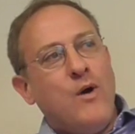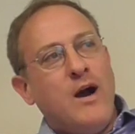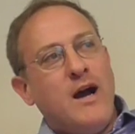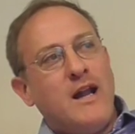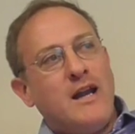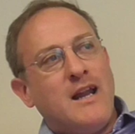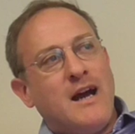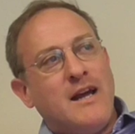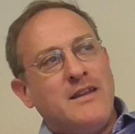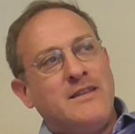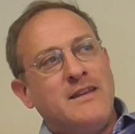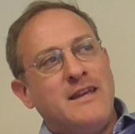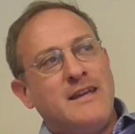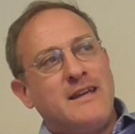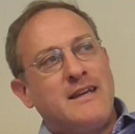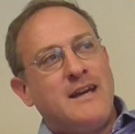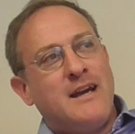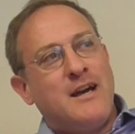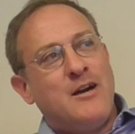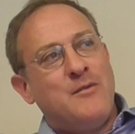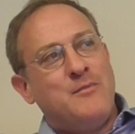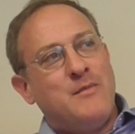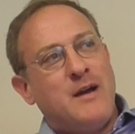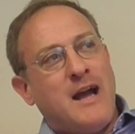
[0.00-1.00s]
Well, I think
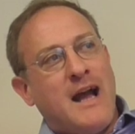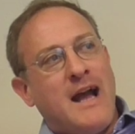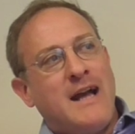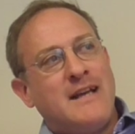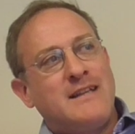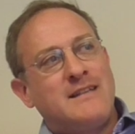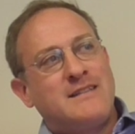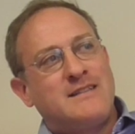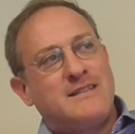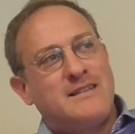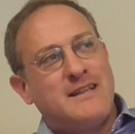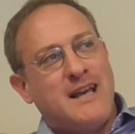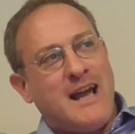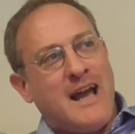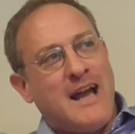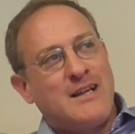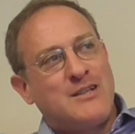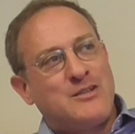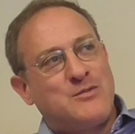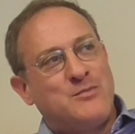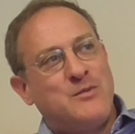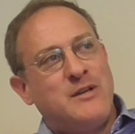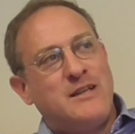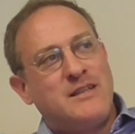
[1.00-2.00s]
um, as
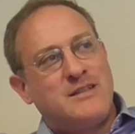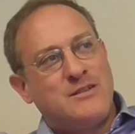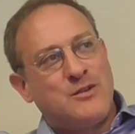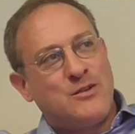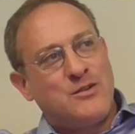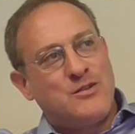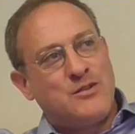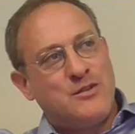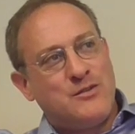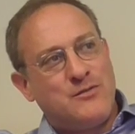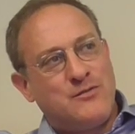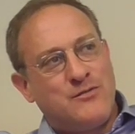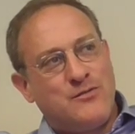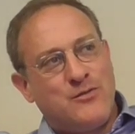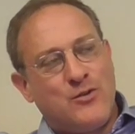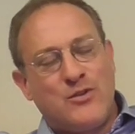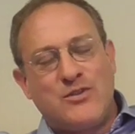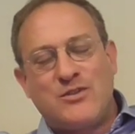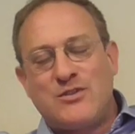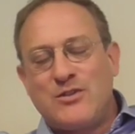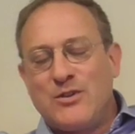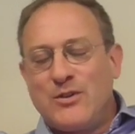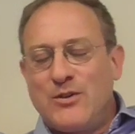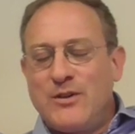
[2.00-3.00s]
as we sort of
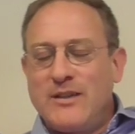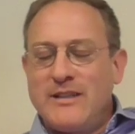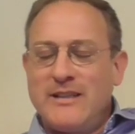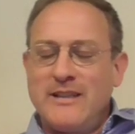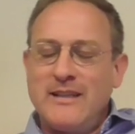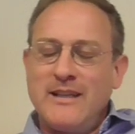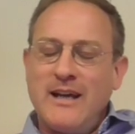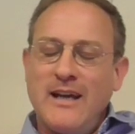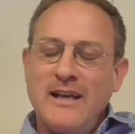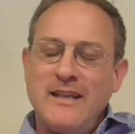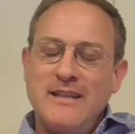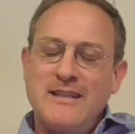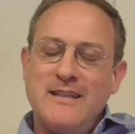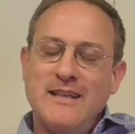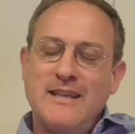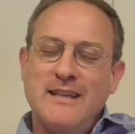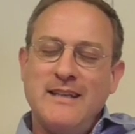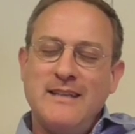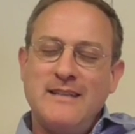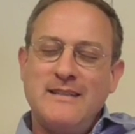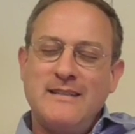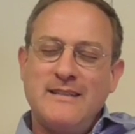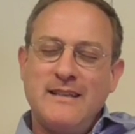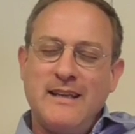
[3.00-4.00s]
foresaw in the
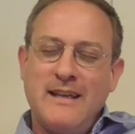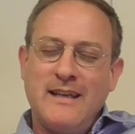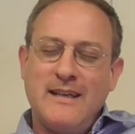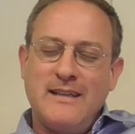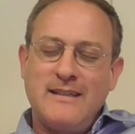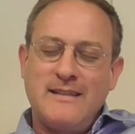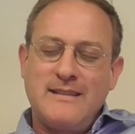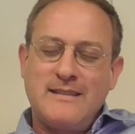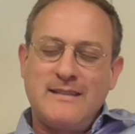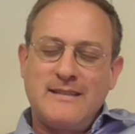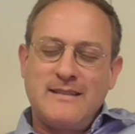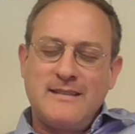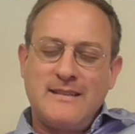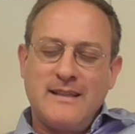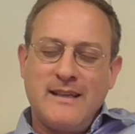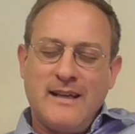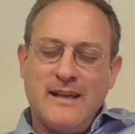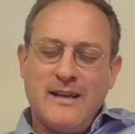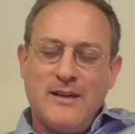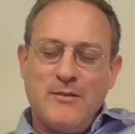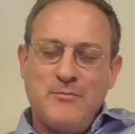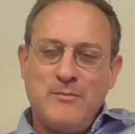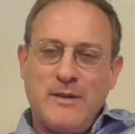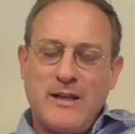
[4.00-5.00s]
90s, it's
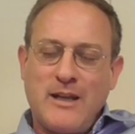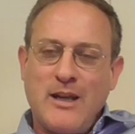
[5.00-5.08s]
uh,